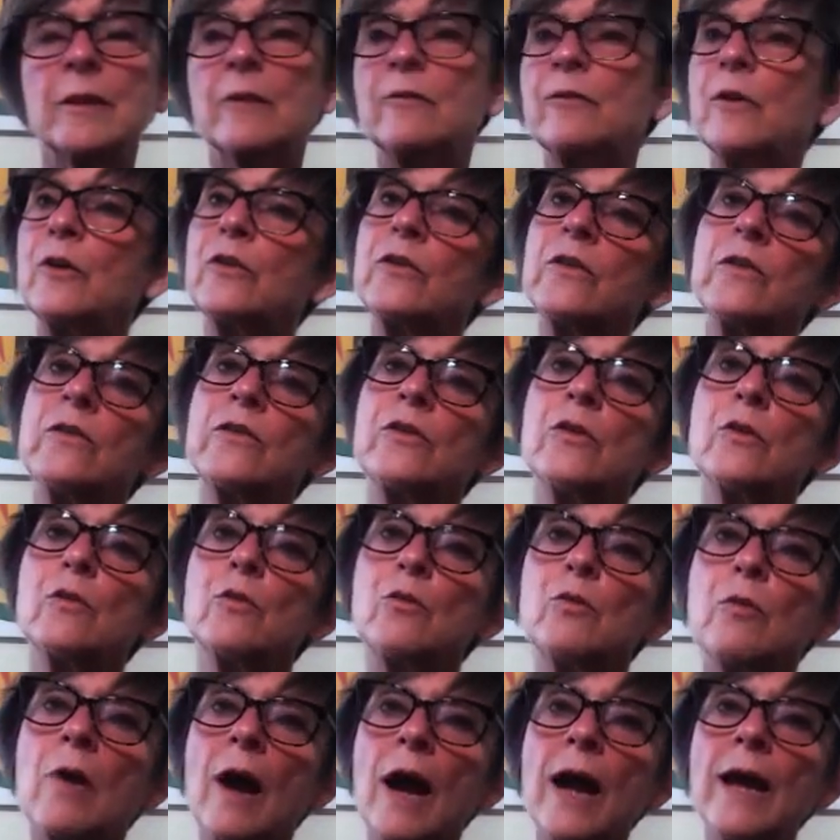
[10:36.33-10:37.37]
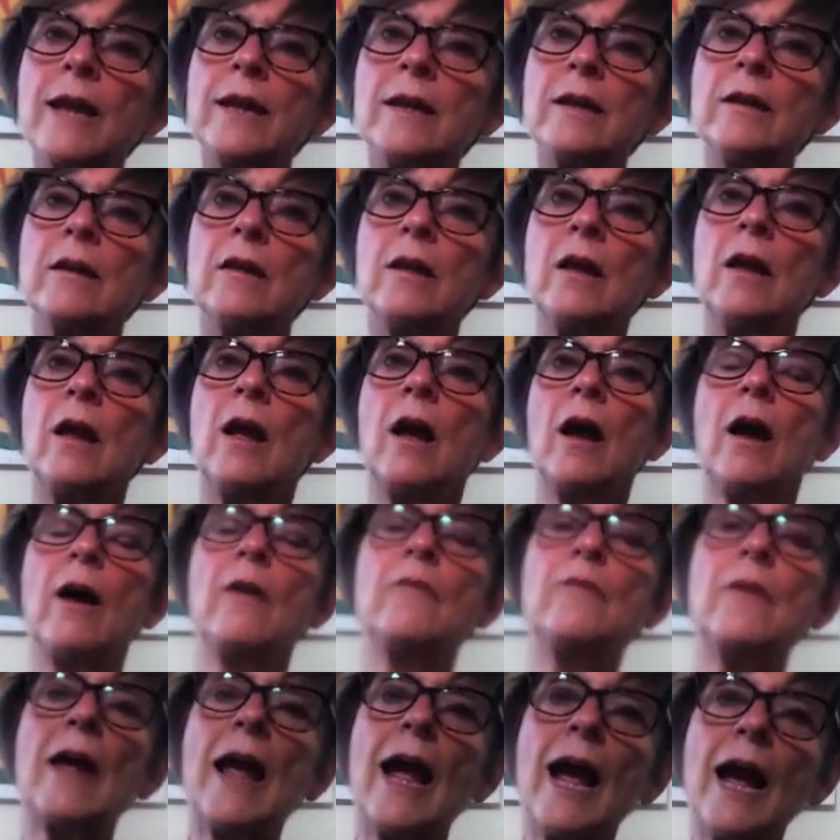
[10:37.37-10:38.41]
versus the right
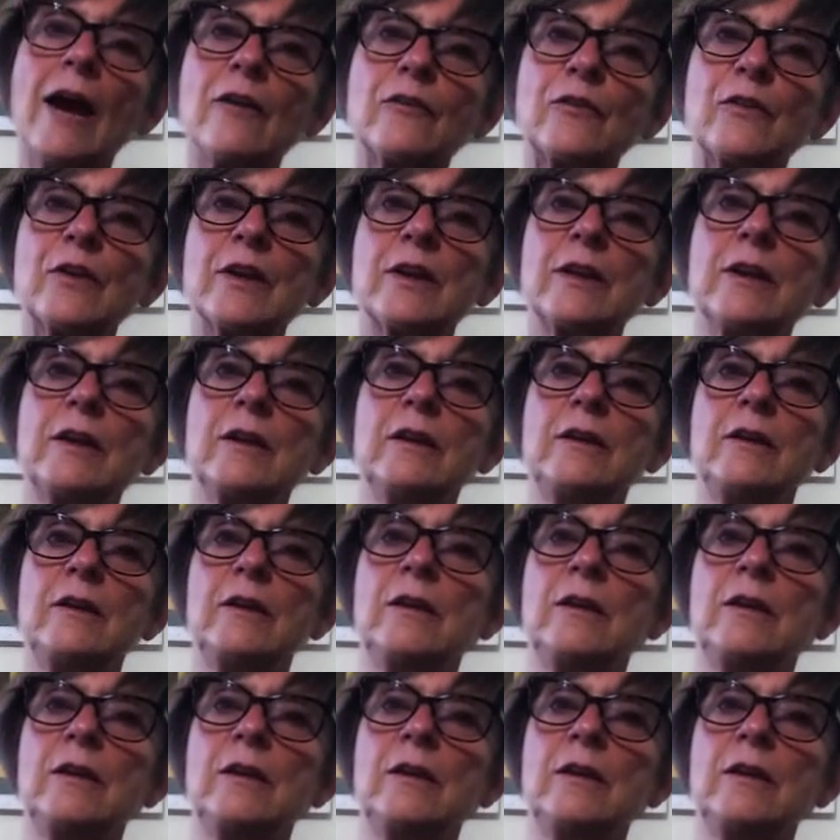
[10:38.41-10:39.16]
of African